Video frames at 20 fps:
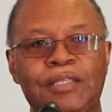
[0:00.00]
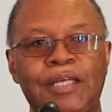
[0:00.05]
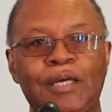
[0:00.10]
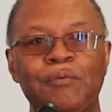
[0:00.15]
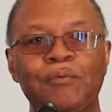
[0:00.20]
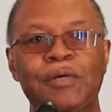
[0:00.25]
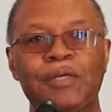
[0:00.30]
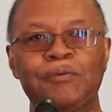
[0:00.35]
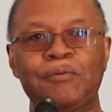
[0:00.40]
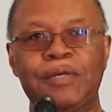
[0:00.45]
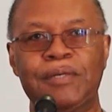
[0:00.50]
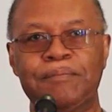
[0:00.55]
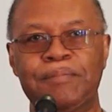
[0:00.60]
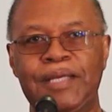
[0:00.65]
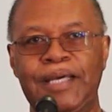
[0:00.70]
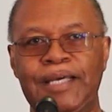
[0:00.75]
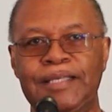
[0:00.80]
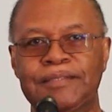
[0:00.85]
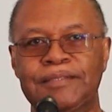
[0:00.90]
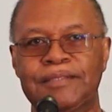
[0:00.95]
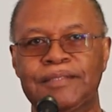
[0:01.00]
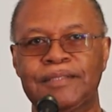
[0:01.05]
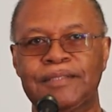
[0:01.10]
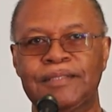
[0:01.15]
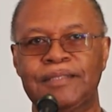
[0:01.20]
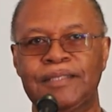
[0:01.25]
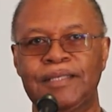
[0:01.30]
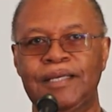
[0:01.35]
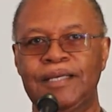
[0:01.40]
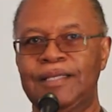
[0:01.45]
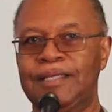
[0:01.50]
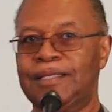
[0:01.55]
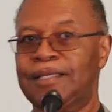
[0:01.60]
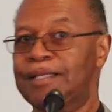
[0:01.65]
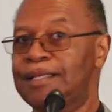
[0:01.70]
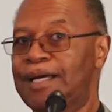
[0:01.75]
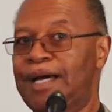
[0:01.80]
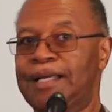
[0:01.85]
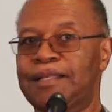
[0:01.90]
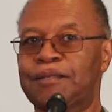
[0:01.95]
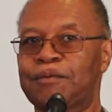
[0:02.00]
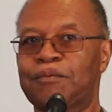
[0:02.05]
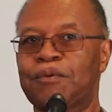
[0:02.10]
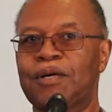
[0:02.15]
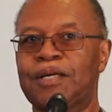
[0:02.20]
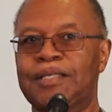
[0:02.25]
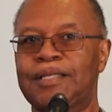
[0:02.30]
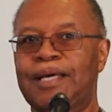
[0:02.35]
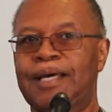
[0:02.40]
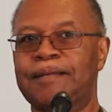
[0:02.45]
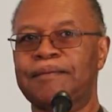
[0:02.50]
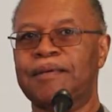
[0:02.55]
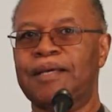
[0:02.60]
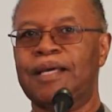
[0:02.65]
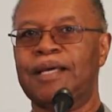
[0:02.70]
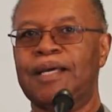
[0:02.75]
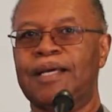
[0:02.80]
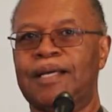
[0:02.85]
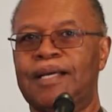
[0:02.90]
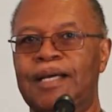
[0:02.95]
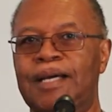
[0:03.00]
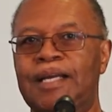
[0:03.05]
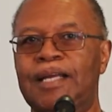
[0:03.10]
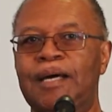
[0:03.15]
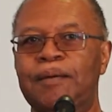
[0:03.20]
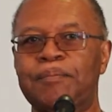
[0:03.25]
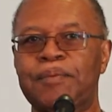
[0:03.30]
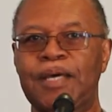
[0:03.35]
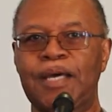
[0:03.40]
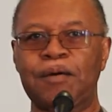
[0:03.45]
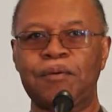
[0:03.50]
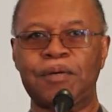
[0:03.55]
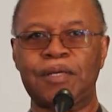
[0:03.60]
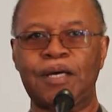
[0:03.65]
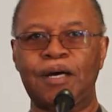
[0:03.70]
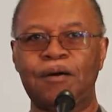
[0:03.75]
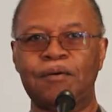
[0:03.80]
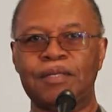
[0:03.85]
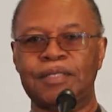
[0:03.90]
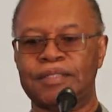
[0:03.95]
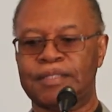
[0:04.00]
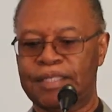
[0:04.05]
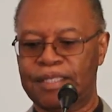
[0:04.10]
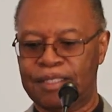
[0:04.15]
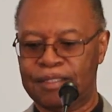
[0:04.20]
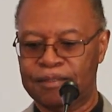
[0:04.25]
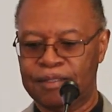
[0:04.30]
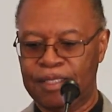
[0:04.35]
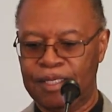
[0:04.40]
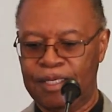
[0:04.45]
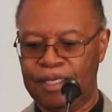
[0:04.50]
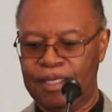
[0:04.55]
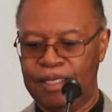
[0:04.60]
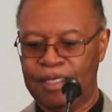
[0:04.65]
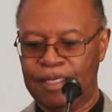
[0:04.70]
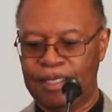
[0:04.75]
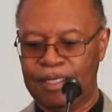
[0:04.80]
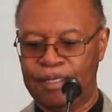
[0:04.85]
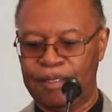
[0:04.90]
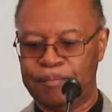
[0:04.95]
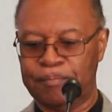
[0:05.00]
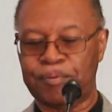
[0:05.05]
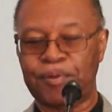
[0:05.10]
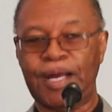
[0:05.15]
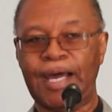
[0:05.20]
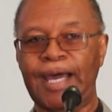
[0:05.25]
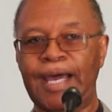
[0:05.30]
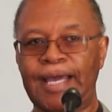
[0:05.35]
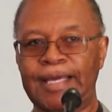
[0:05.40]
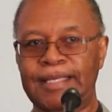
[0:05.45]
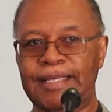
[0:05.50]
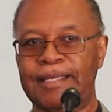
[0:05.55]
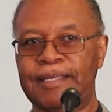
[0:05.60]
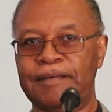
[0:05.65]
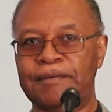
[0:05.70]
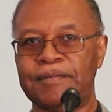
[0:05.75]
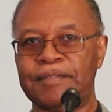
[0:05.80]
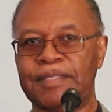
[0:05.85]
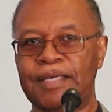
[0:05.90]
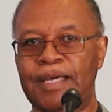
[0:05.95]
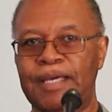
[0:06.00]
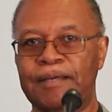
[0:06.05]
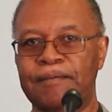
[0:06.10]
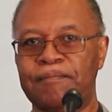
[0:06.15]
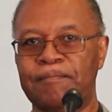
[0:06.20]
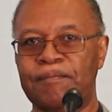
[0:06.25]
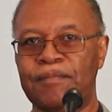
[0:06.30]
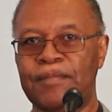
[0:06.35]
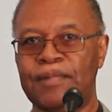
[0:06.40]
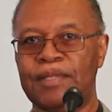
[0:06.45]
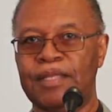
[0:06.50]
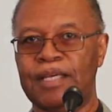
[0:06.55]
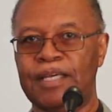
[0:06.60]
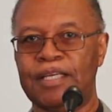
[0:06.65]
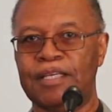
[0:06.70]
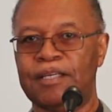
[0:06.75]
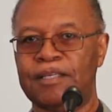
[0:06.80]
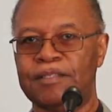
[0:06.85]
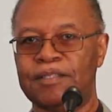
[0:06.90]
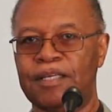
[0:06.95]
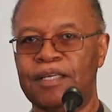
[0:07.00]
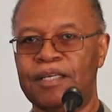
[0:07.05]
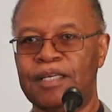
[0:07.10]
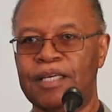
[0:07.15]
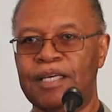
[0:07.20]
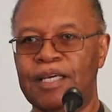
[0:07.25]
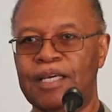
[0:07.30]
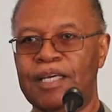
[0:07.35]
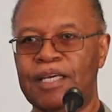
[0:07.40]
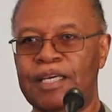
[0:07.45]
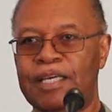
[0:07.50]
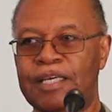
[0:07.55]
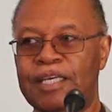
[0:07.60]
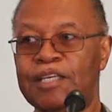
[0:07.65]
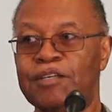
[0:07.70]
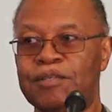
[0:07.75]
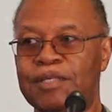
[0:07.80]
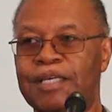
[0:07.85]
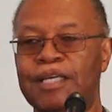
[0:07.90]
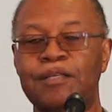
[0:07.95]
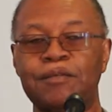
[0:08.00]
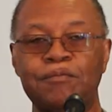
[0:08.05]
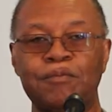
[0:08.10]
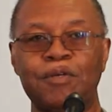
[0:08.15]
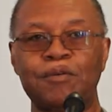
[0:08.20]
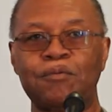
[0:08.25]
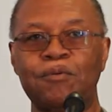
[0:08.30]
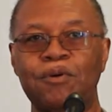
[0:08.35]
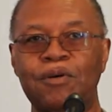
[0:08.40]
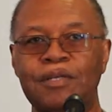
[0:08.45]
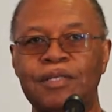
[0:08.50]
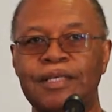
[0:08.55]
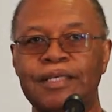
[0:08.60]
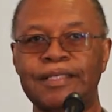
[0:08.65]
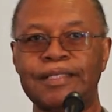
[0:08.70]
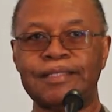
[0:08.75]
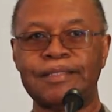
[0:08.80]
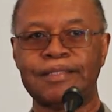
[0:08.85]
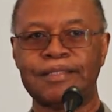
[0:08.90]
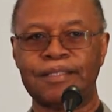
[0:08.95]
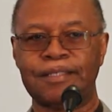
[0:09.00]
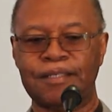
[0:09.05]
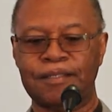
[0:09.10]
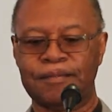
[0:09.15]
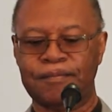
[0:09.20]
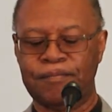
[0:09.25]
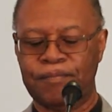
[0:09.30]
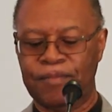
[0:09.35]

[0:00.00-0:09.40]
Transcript: that went away blessed, not the one that got up there with all this here uh, pride and everything. You know, that he will get the reward that he deserved.